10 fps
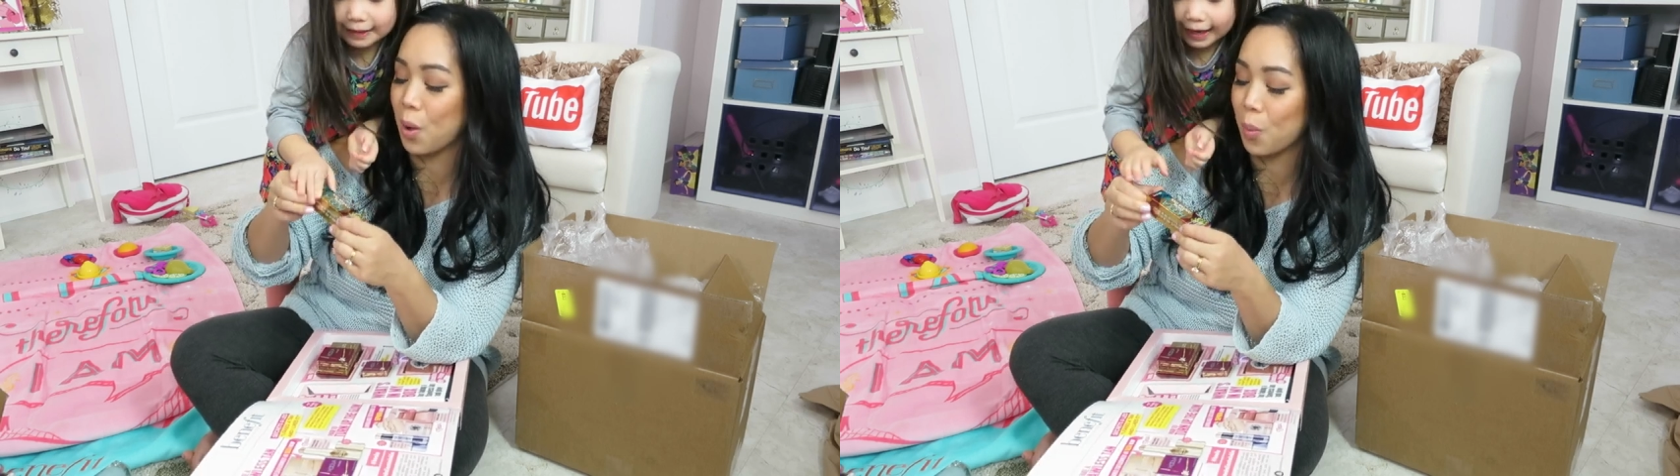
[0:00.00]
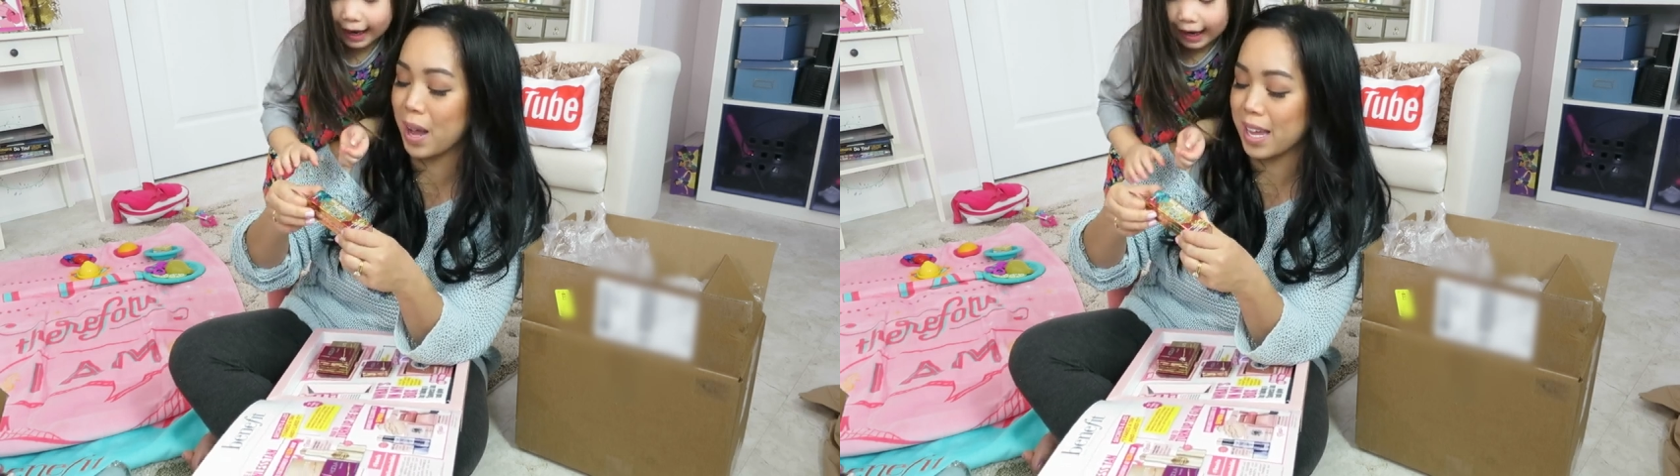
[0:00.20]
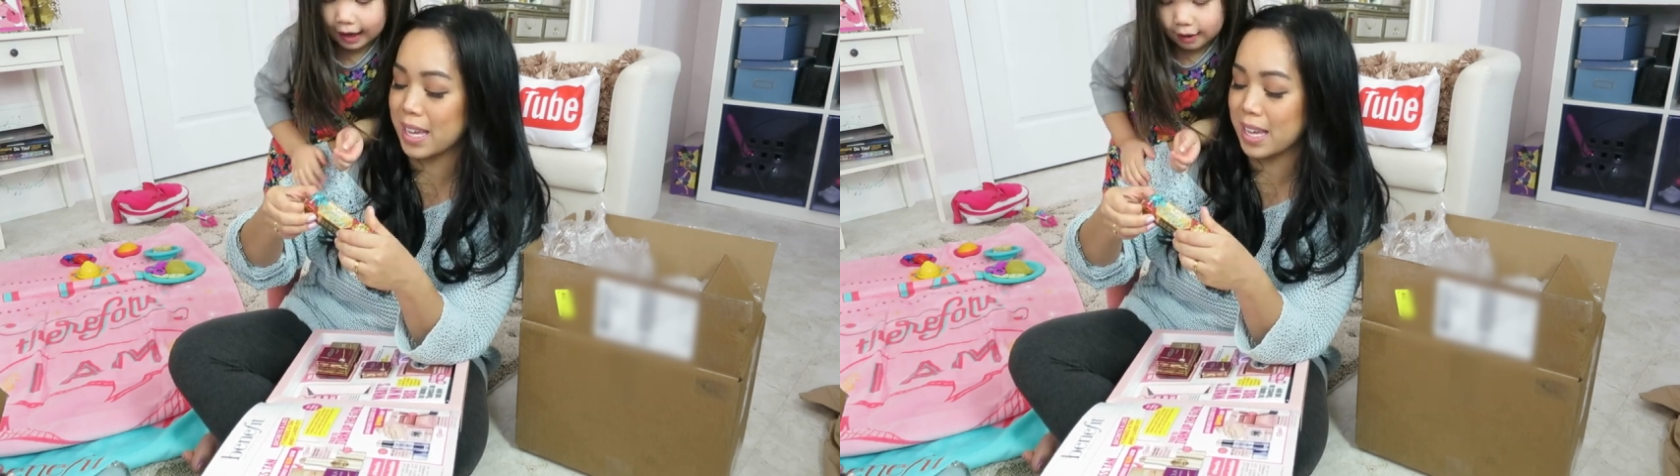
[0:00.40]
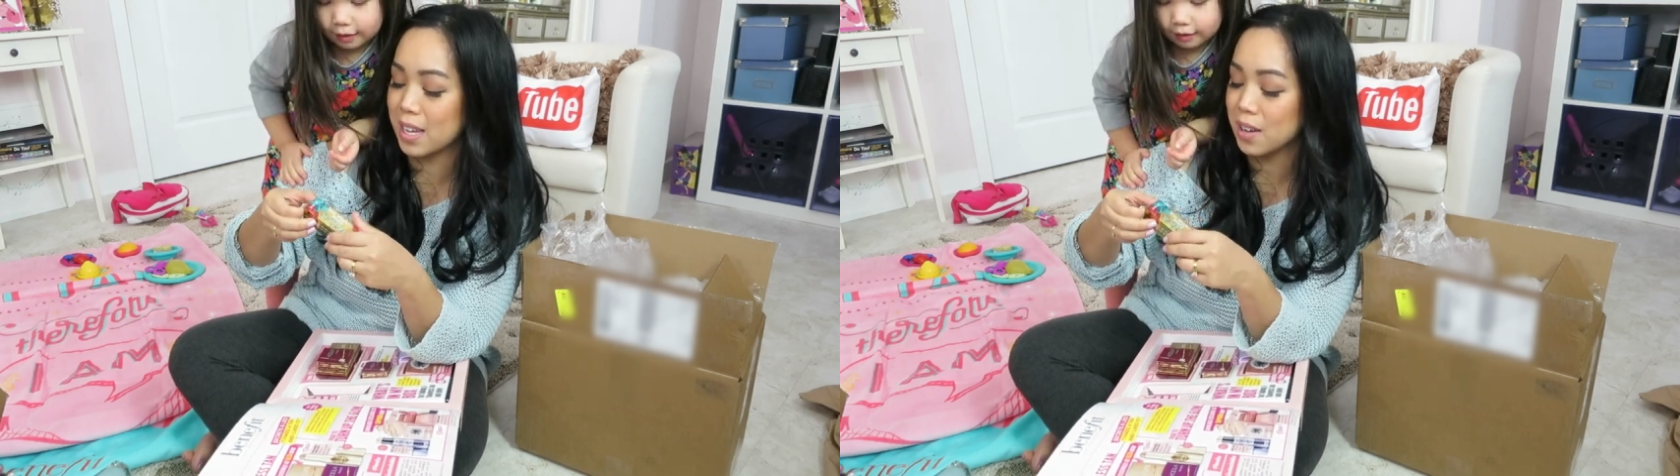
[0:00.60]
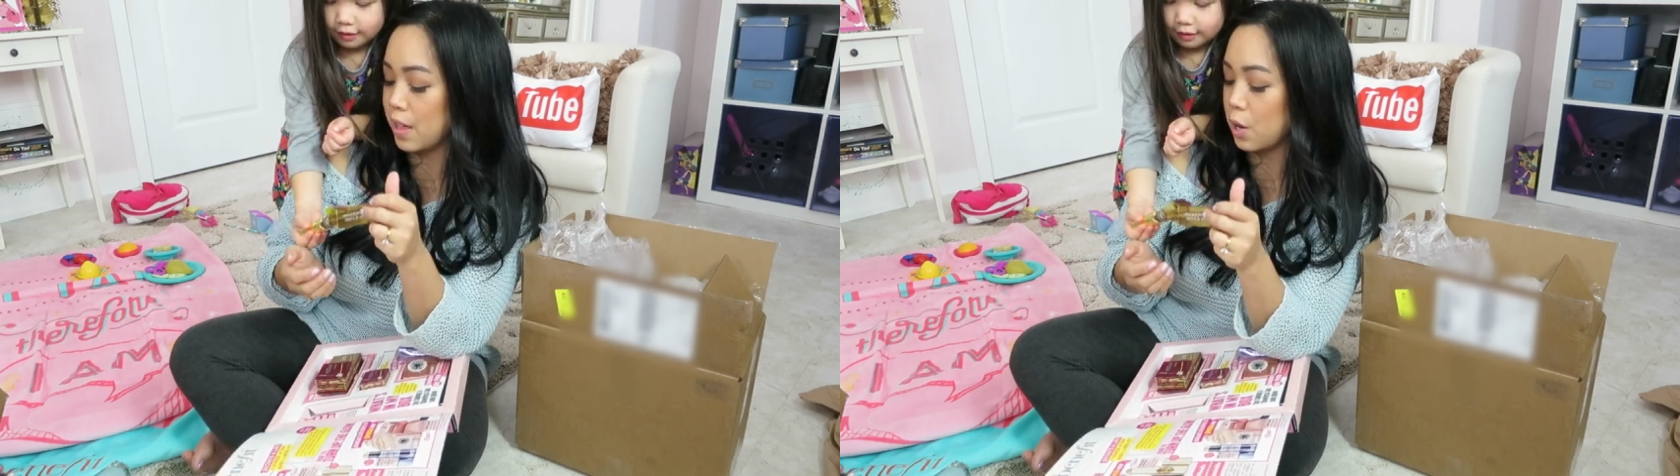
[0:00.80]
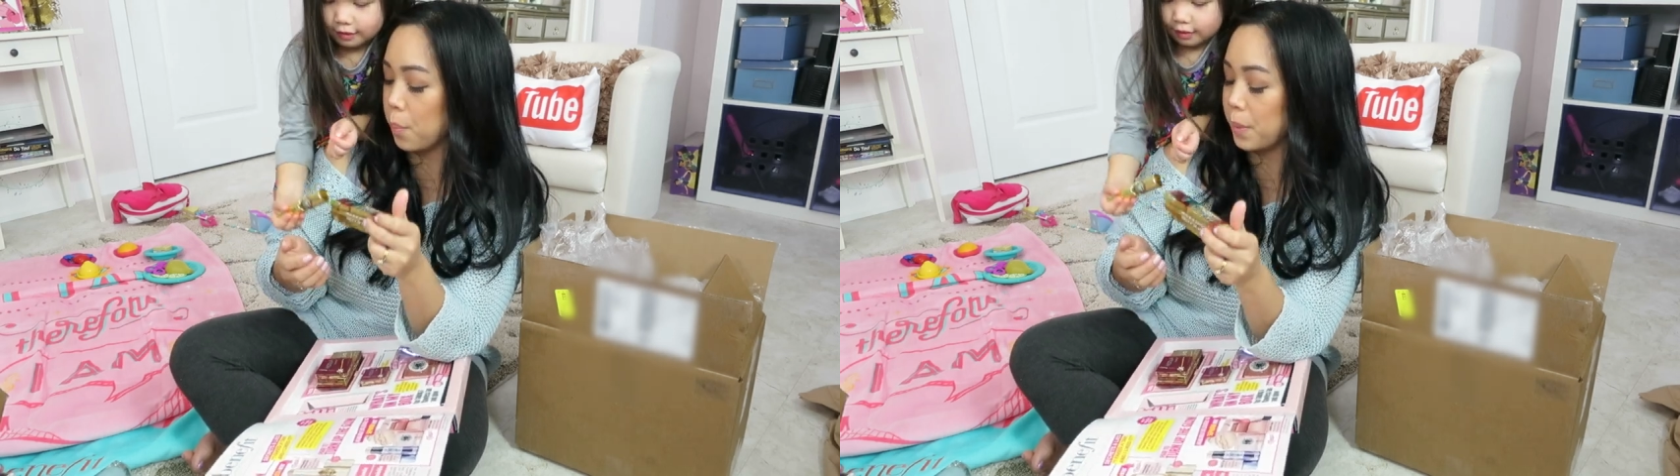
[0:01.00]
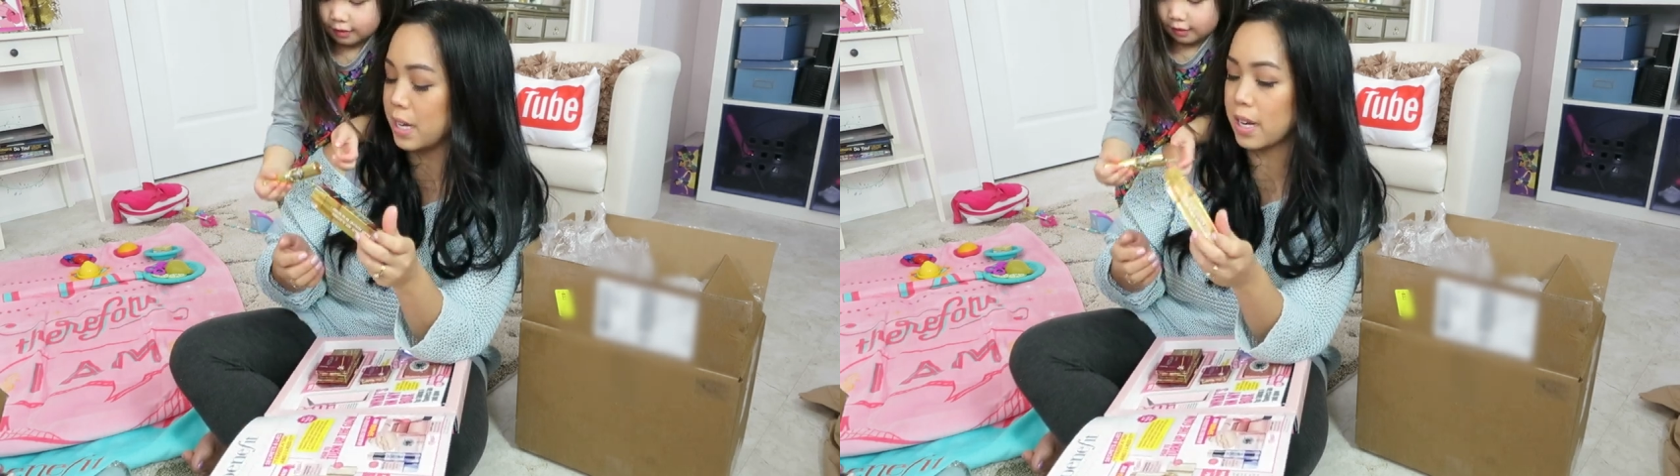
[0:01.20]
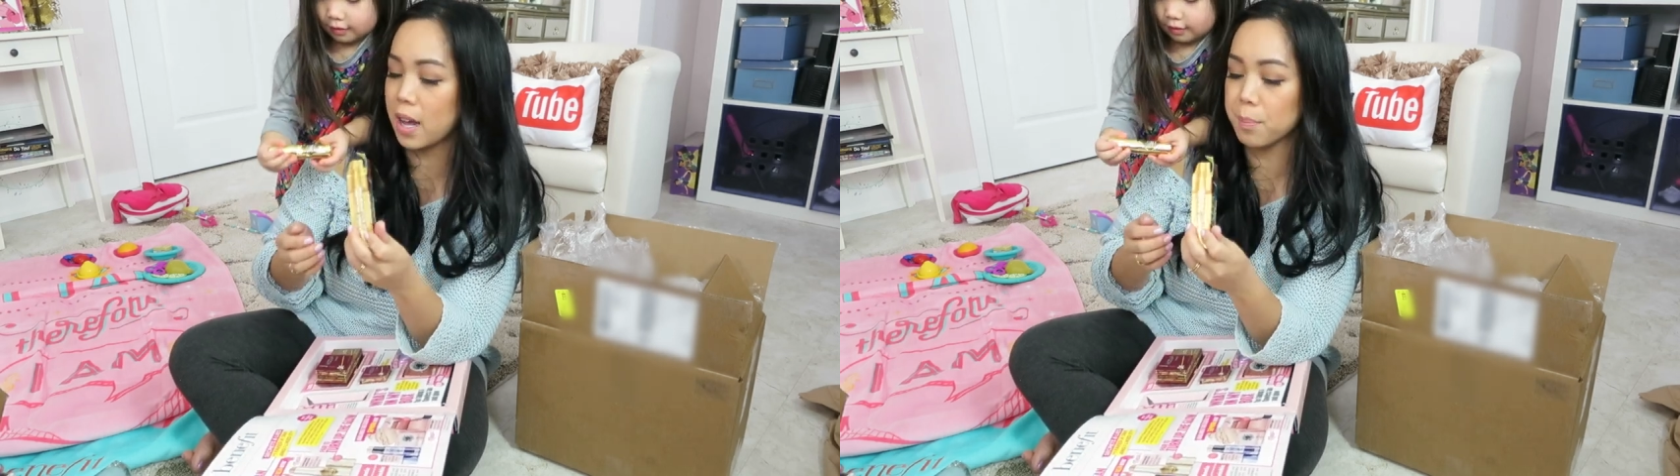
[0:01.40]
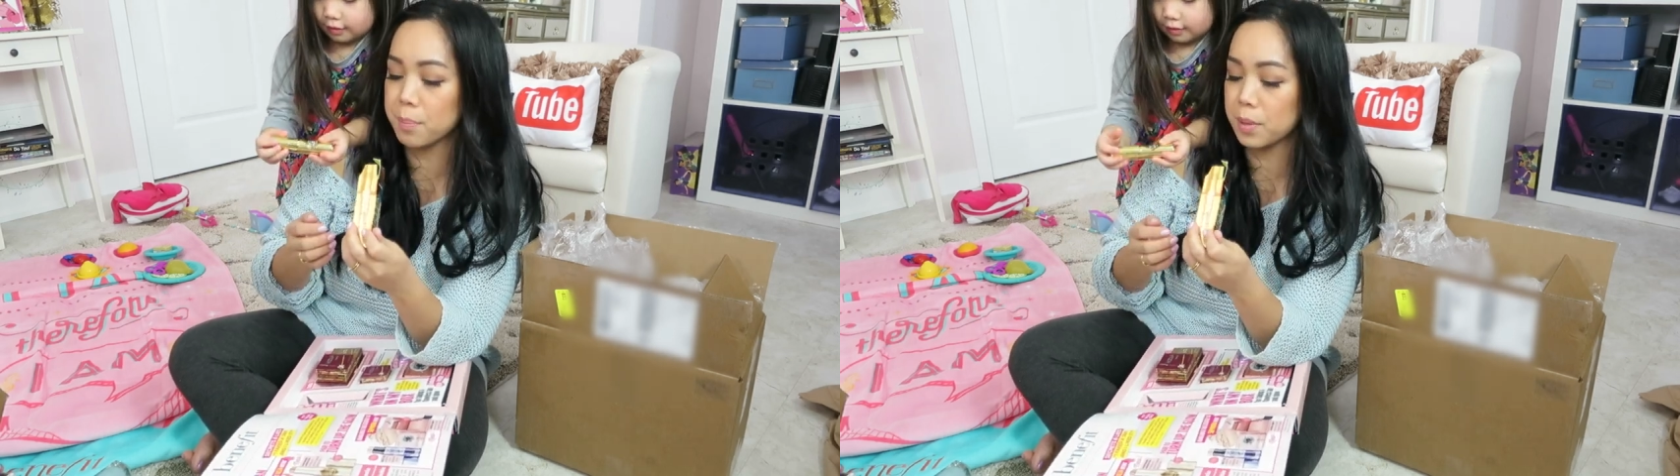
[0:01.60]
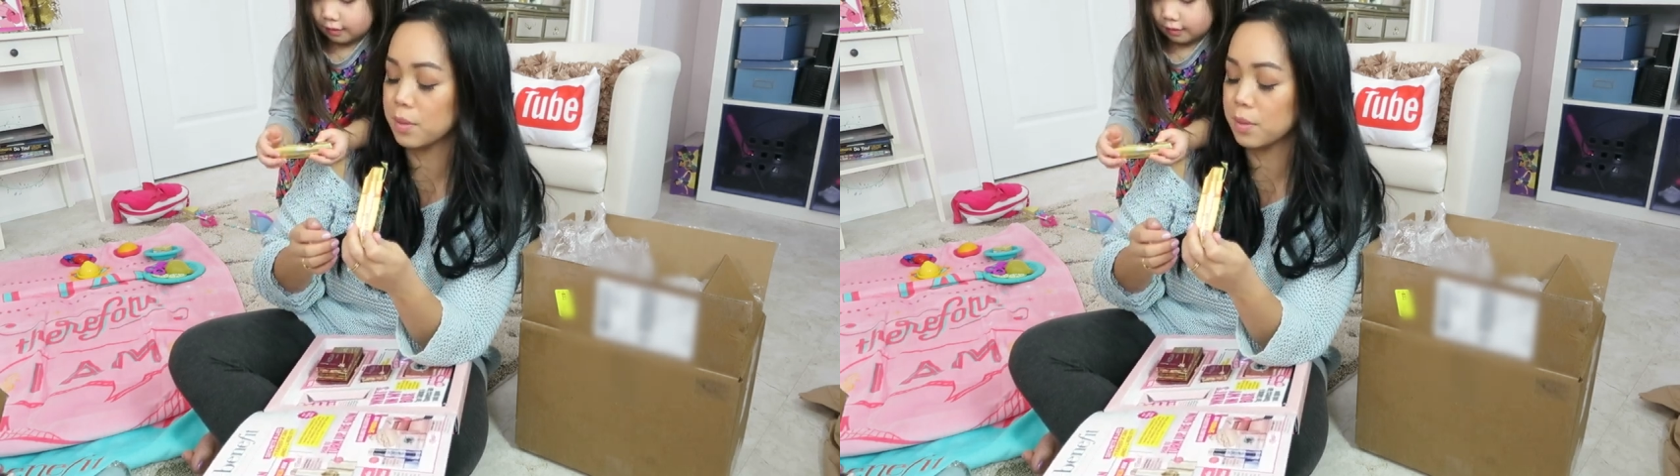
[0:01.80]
Hawaii. And then open it up.